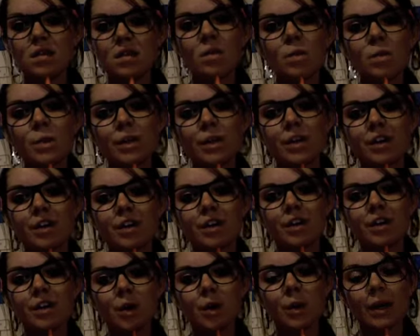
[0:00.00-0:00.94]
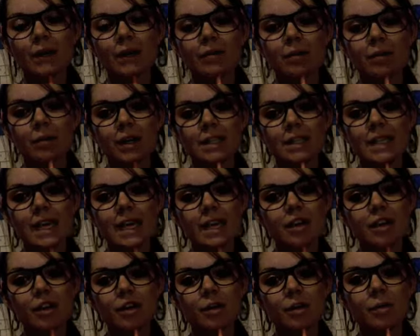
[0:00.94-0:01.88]
we're going from
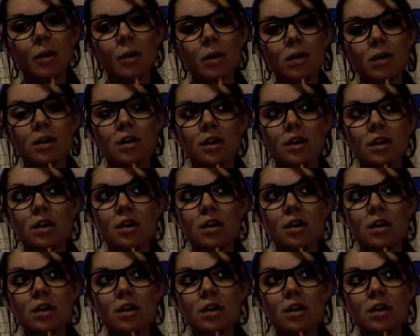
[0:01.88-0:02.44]
rectangular to polar.